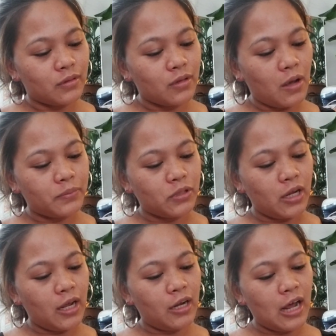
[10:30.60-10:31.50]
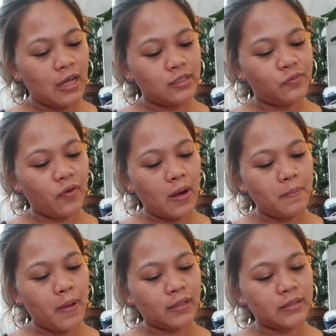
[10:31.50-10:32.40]
Option. It has
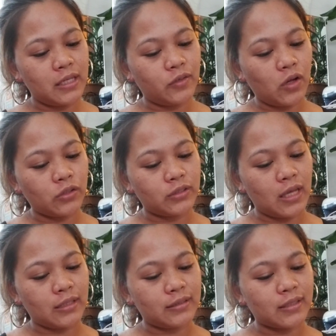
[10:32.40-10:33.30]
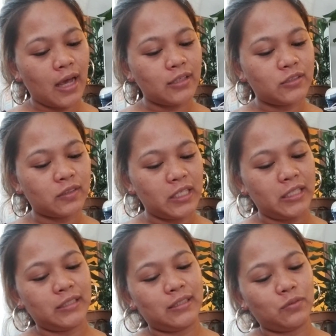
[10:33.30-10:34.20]
fun back details and side
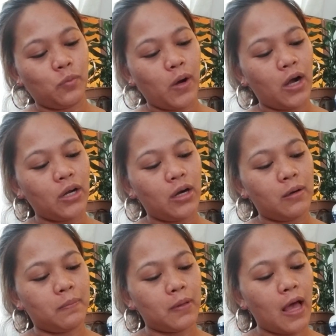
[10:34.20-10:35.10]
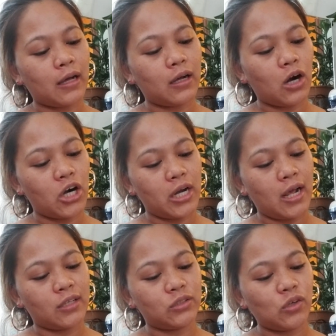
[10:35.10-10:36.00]
slits. Wear your black
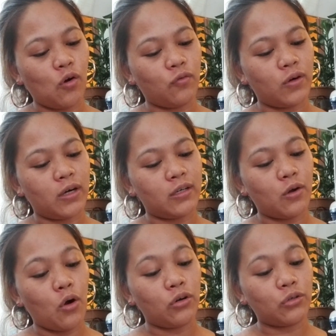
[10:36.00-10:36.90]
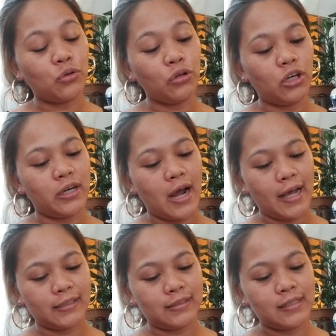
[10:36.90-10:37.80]
cardigans over it on cooler
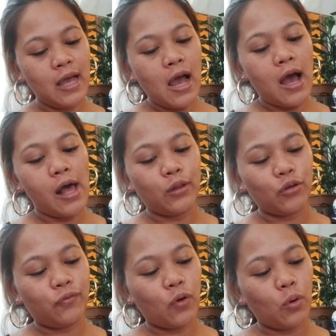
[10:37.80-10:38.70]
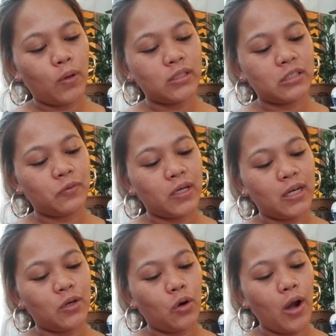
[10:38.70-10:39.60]
nights. I look forward to
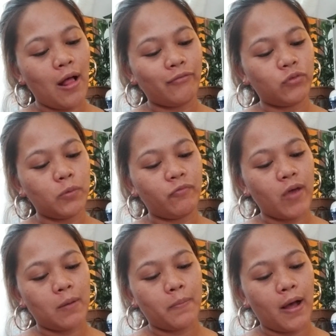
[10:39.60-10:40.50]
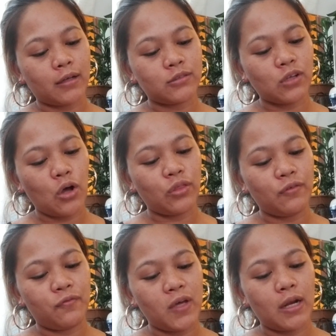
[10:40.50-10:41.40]
reading your helpful feedbacks on the
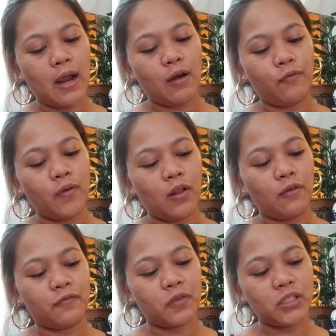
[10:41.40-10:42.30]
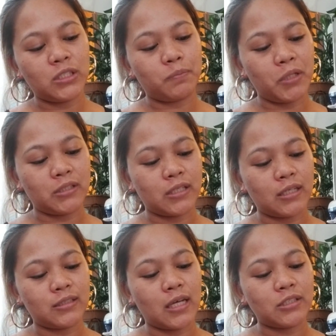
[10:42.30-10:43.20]
fit and feel of these
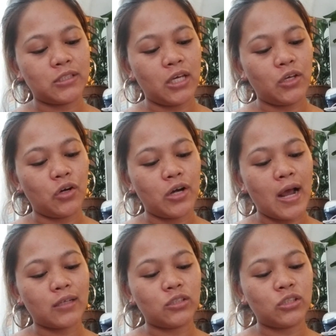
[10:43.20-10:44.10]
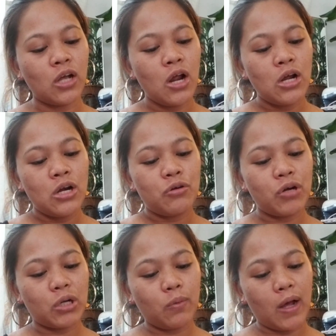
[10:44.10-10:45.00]
pieces and seeing your next
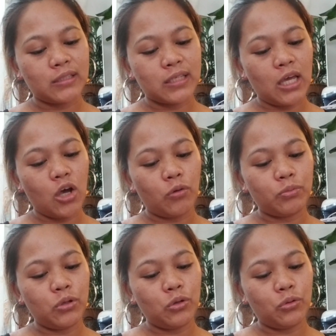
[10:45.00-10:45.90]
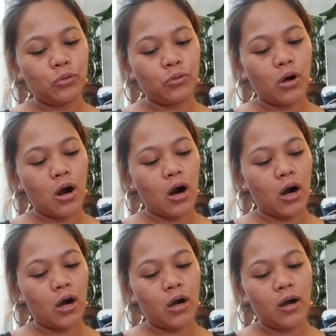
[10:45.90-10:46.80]
request. I hope you
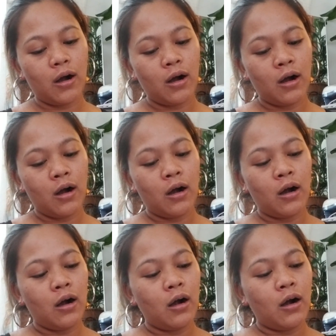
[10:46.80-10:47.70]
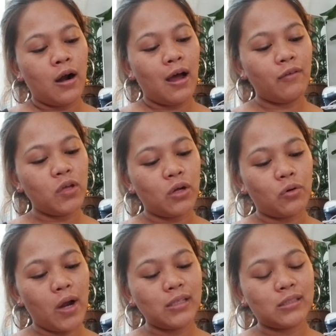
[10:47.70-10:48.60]
are having a
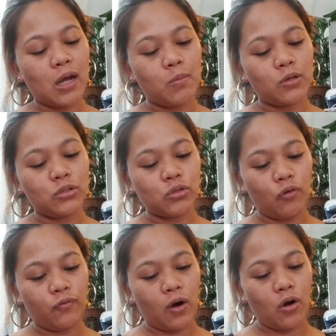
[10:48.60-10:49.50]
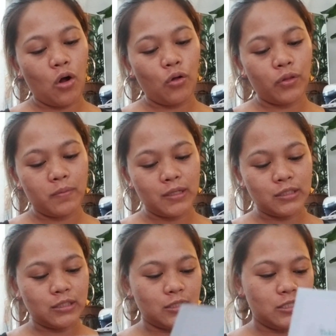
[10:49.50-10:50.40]
great summer so far. All the
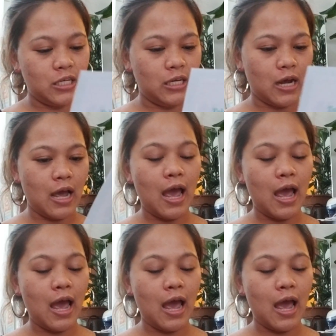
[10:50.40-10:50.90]
best, Dina.